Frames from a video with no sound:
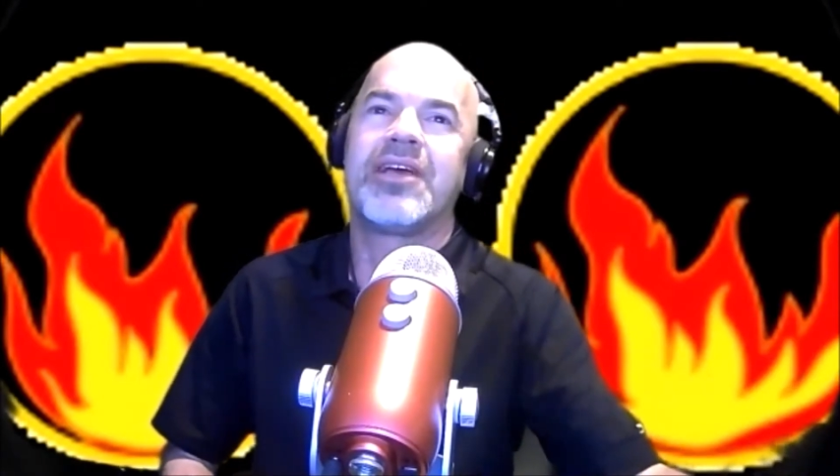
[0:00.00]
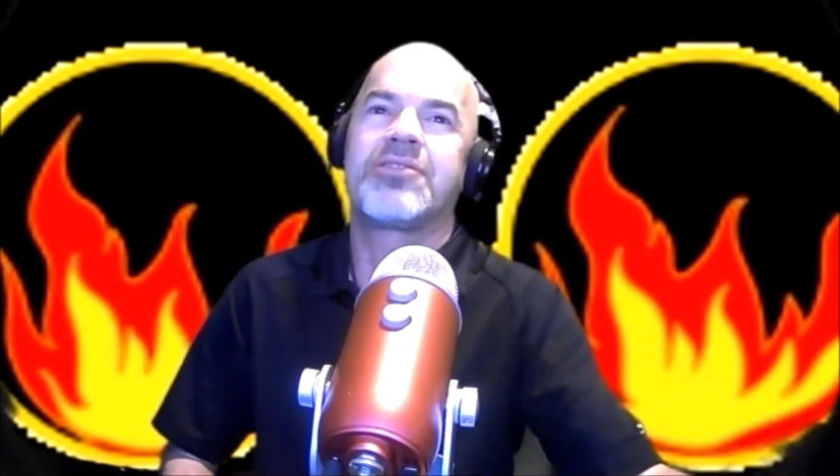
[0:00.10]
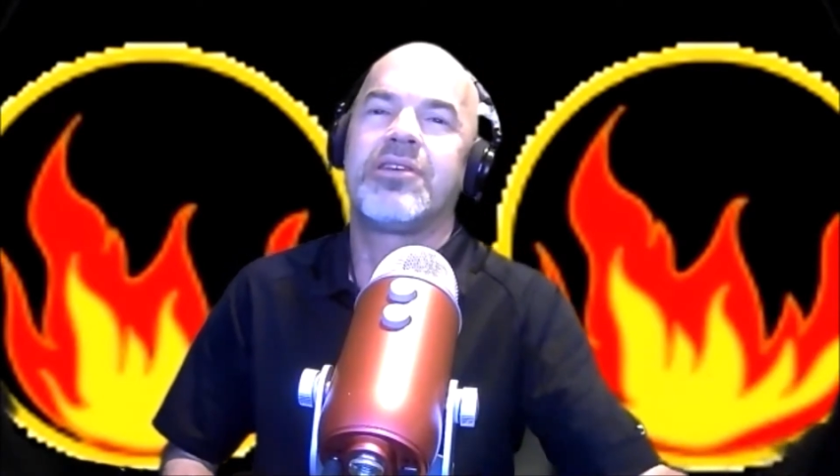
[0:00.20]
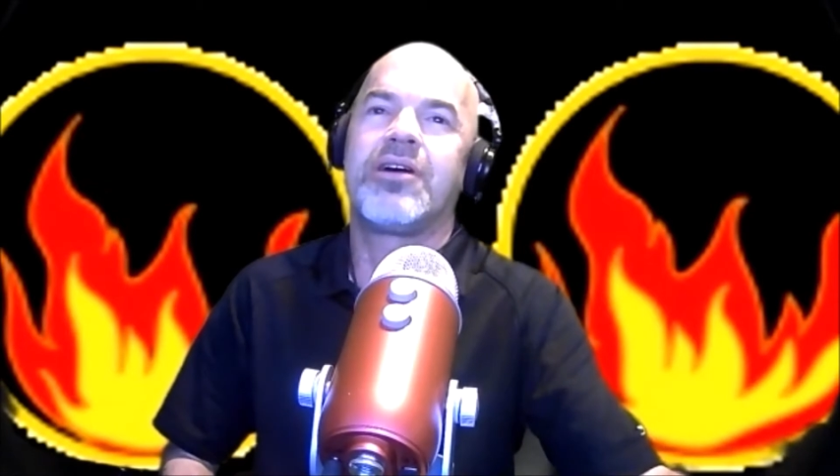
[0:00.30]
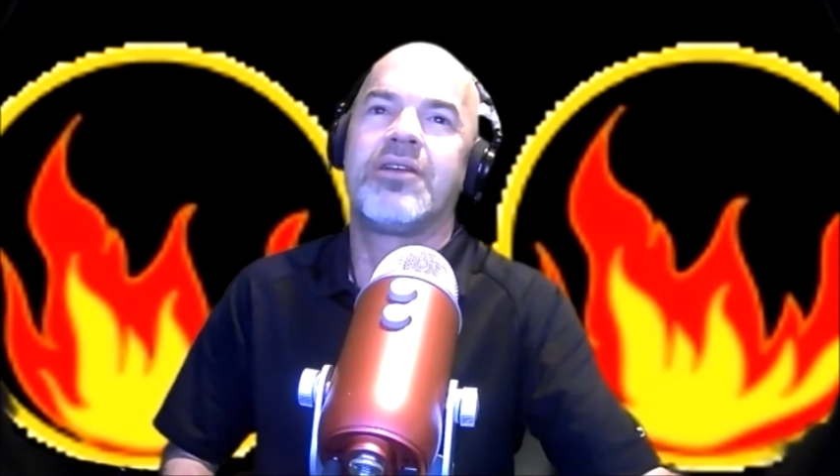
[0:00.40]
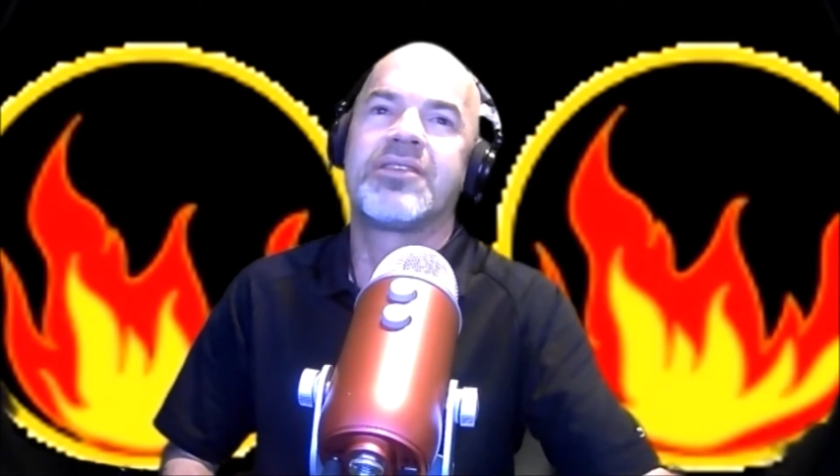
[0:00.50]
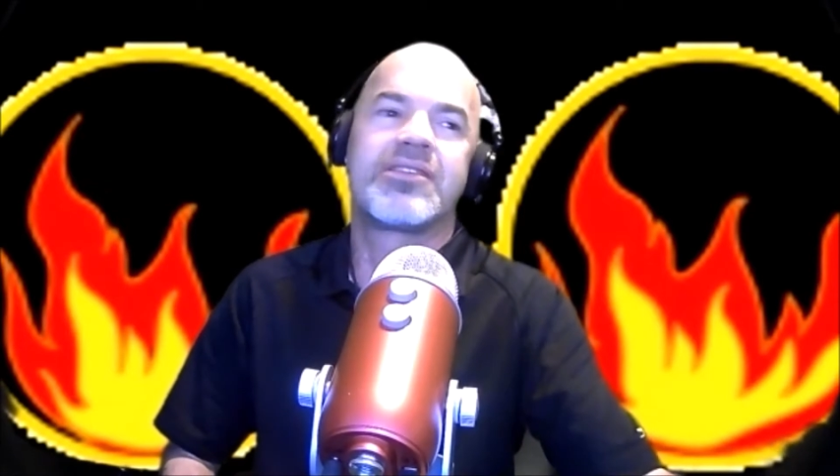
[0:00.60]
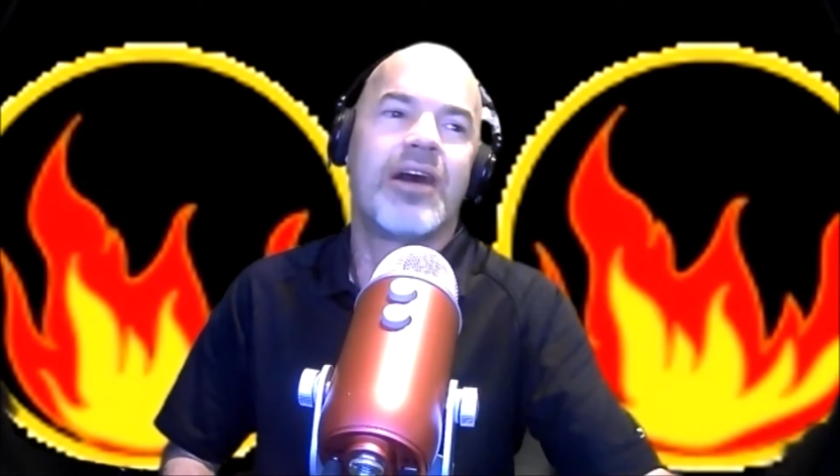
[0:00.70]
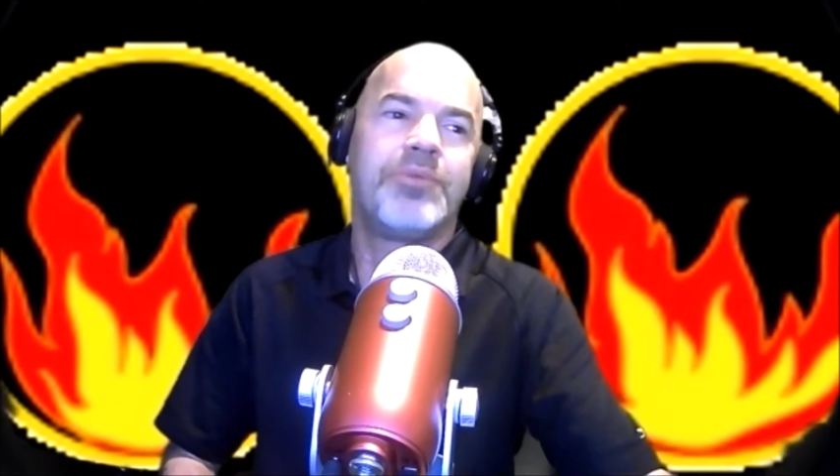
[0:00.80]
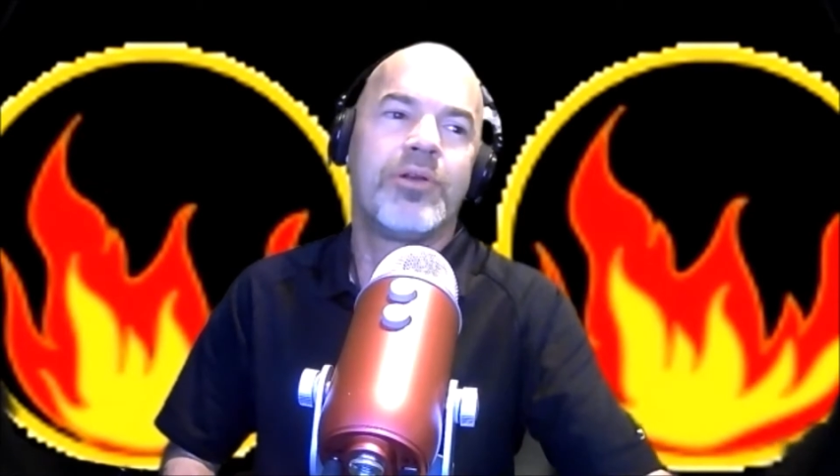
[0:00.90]
actually called
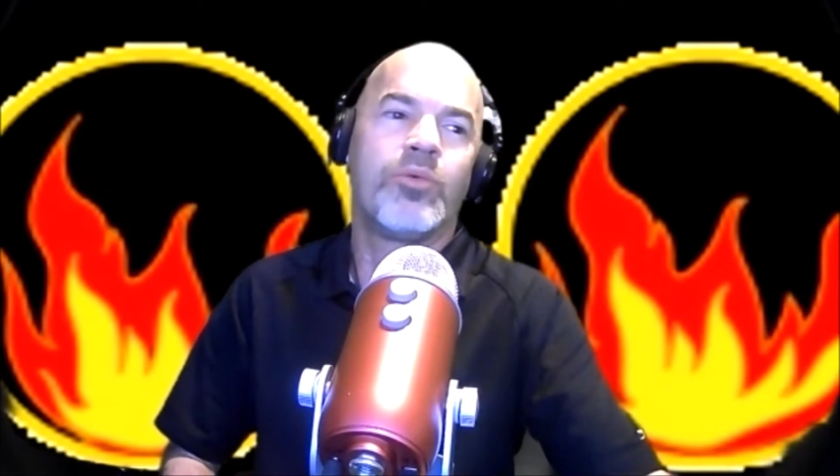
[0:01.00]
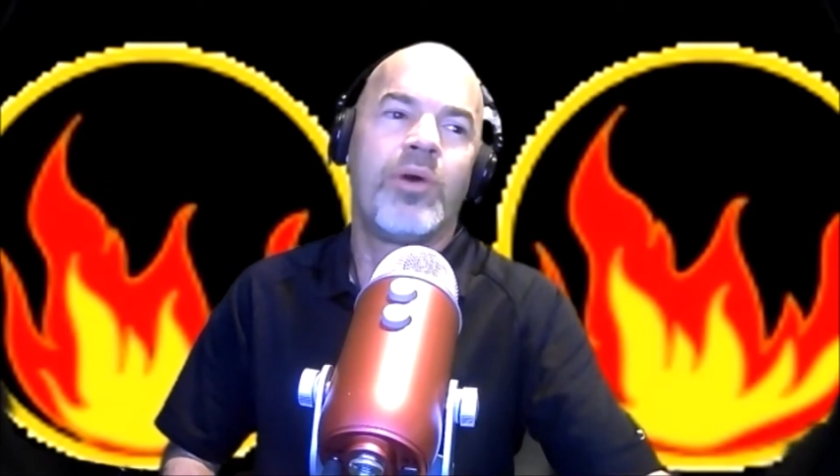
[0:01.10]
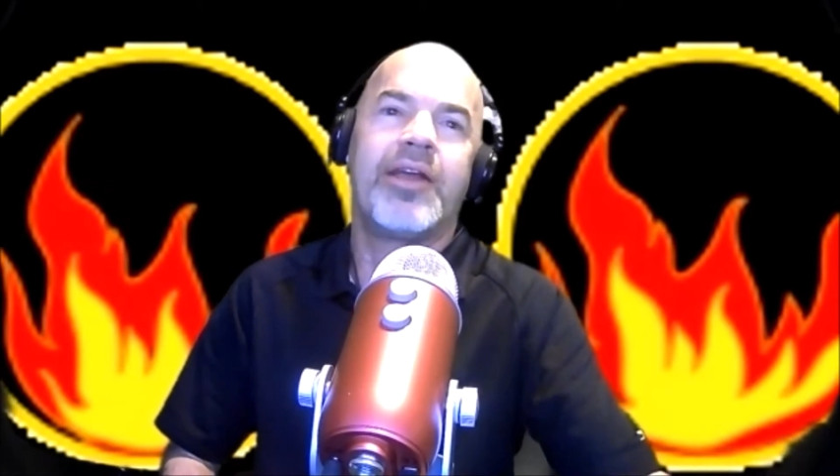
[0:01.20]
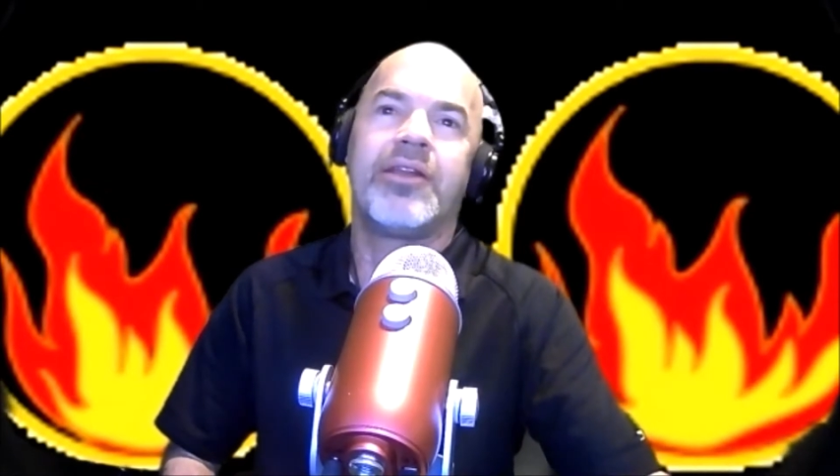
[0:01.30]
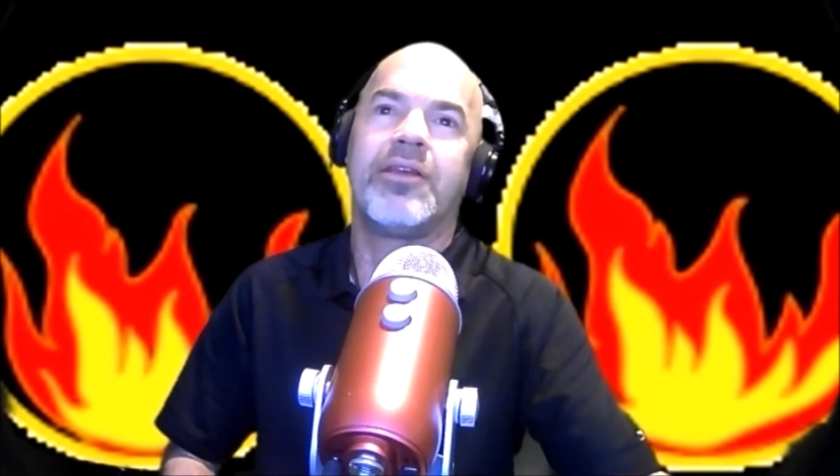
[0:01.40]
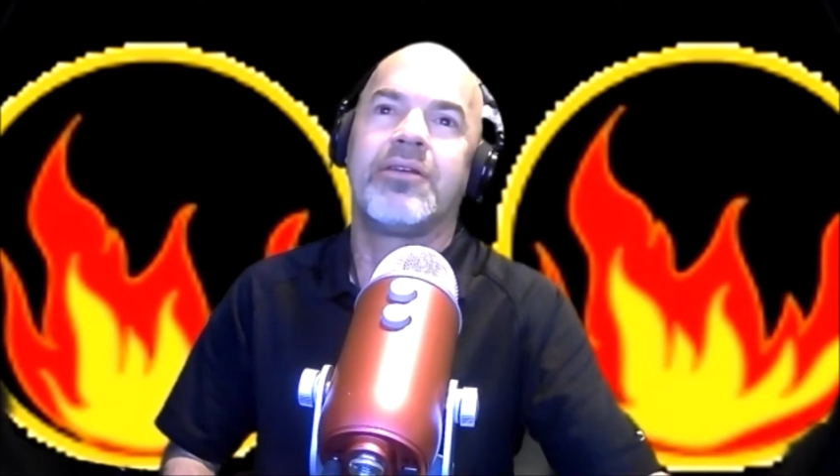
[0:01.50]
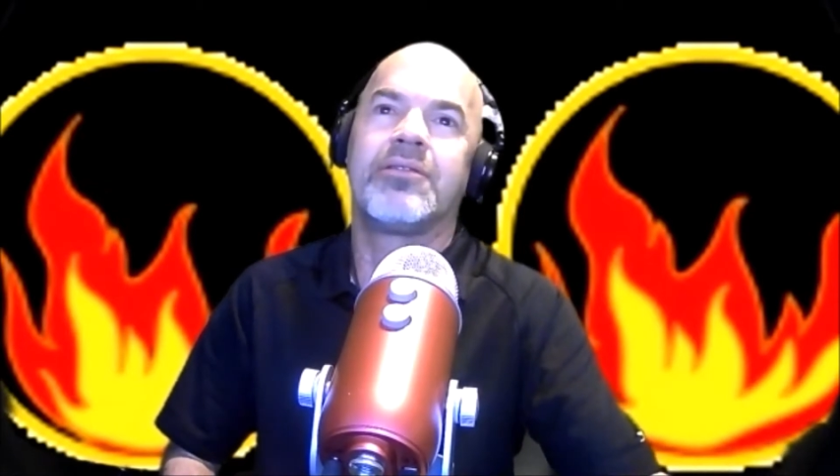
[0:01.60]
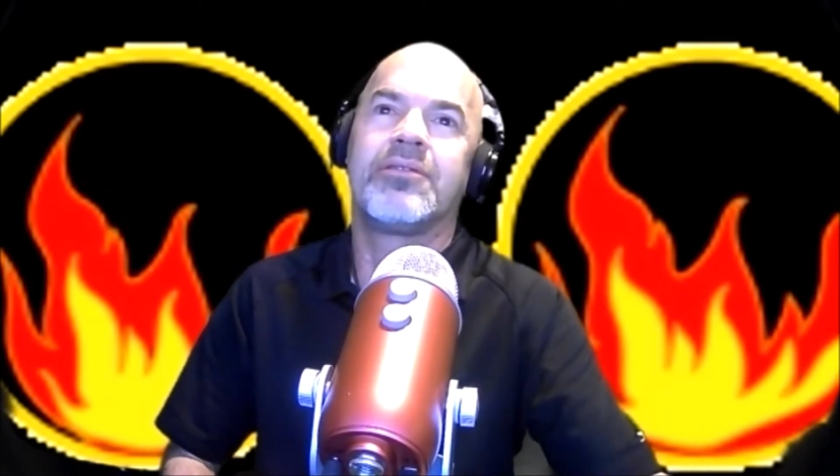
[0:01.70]
Stop Your Whining,